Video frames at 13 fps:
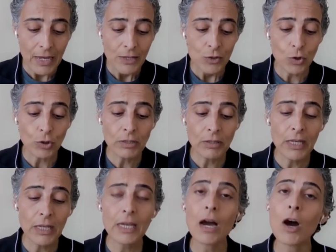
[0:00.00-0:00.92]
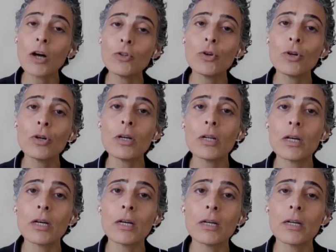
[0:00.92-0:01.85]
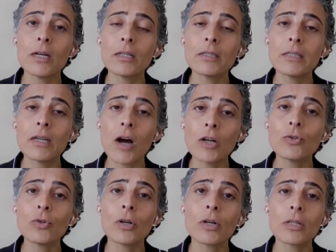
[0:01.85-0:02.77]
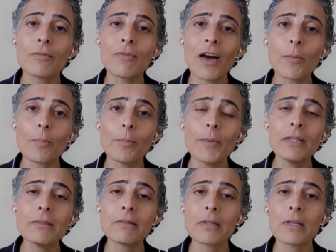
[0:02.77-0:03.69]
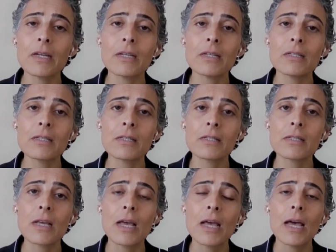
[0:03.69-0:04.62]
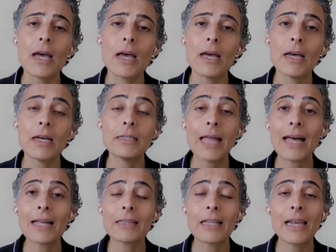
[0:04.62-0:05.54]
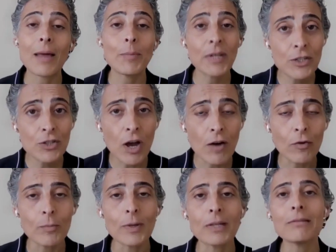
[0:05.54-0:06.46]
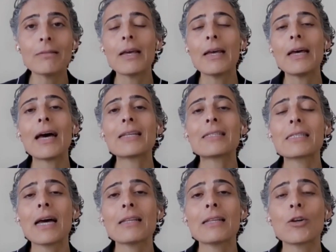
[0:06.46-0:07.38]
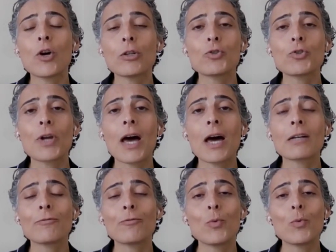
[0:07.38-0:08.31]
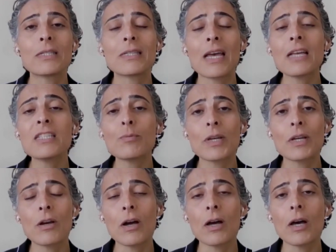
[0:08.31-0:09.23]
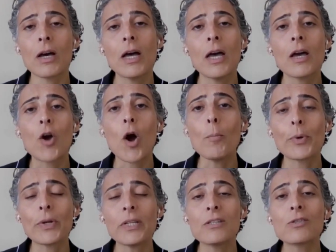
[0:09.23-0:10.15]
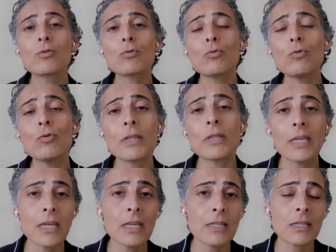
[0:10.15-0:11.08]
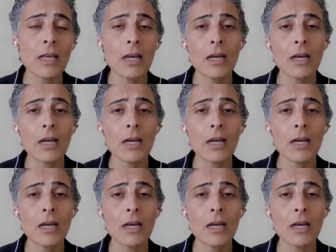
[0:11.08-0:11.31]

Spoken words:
So the other development is that the Lebanese government has signed a contract with seismic companies to do these